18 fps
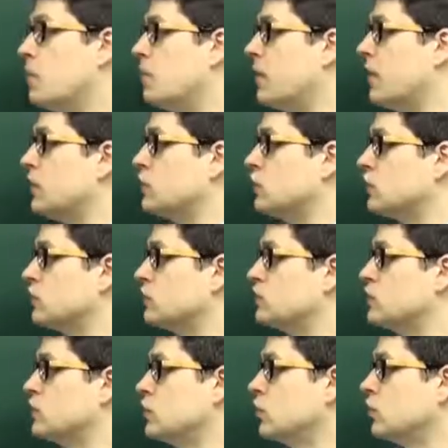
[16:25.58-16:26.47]
but
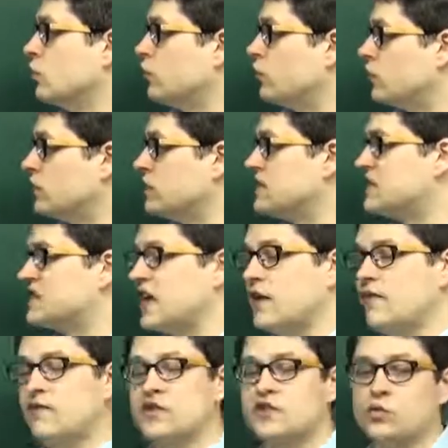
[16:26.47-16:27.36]
you have
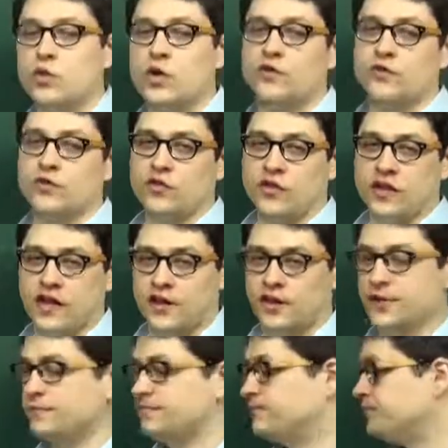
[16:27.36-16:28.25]
saved this one for
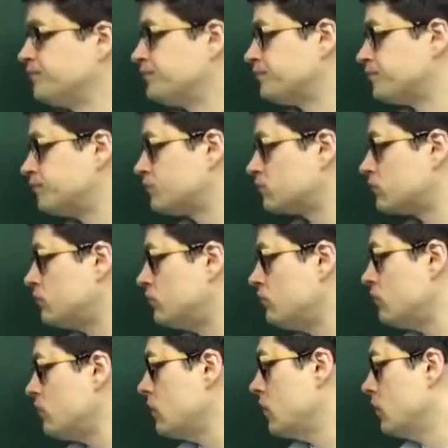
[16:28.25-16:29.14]
later.
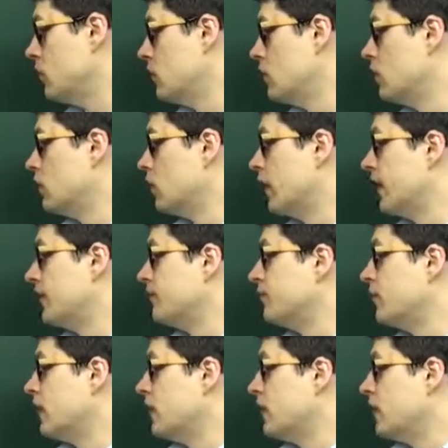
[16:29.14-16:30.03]

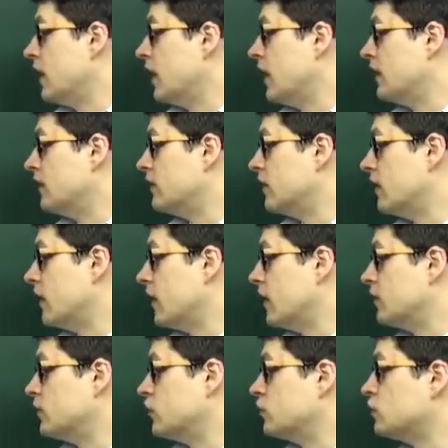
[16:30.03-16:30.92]
Right? And
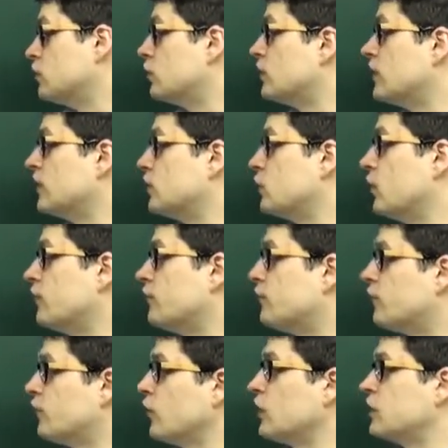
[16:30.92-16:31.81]
uh, you do this one
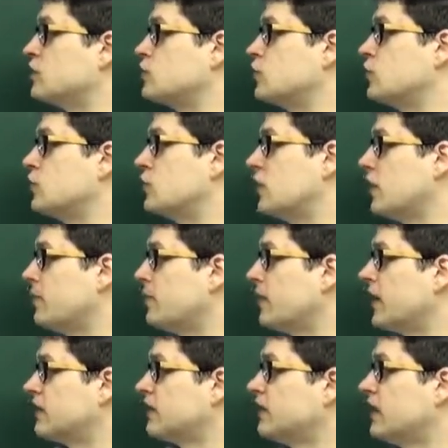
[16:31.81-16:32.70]
first when you come
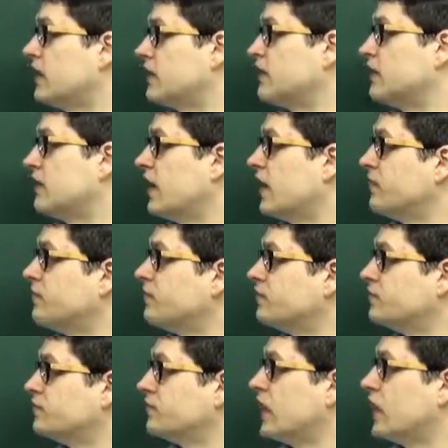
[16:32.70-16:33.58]
back the next time.
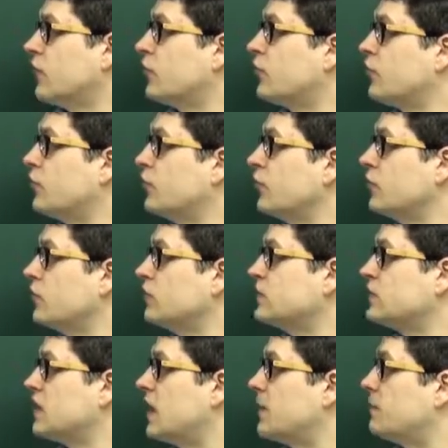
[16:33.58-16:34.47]
Now, the
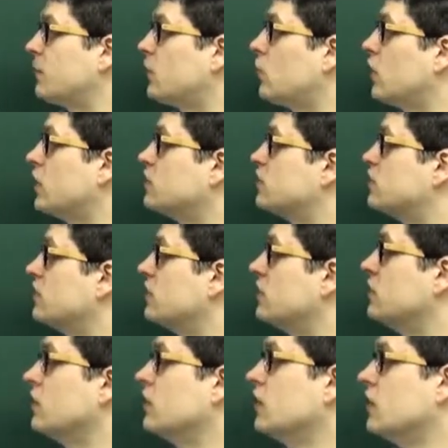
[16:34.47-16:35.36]
third type of
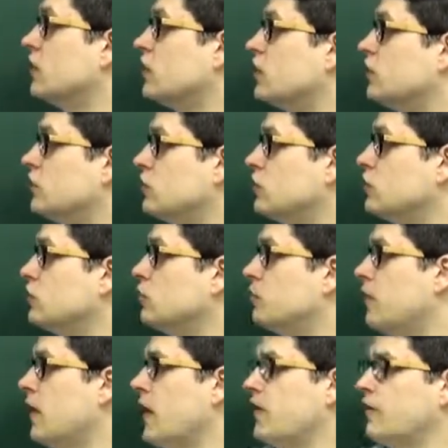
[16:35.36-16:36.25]
question
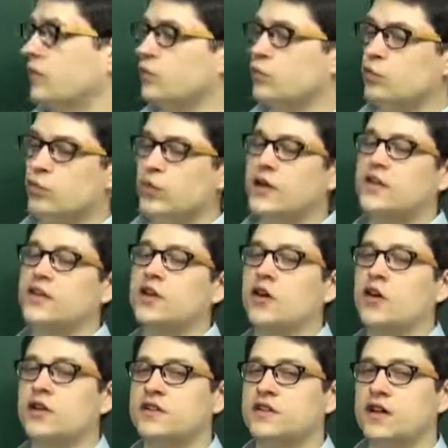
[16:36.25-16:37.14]
you have a really
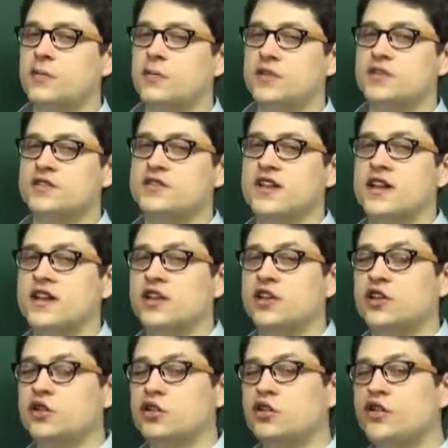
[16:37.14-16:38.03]
hard time
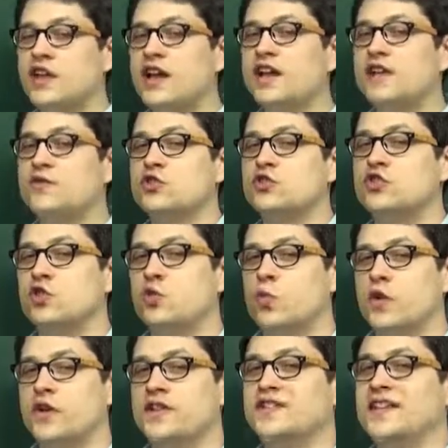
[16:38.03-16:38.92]
understanding. You're not even sure
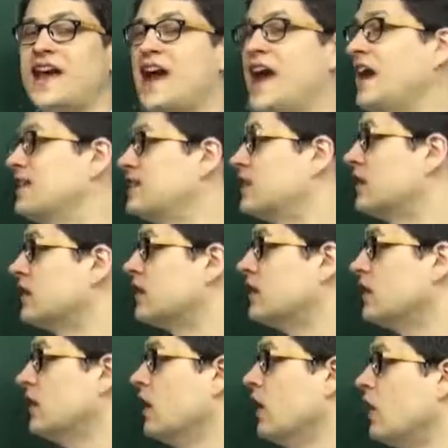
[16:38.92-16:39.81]
what it's asking.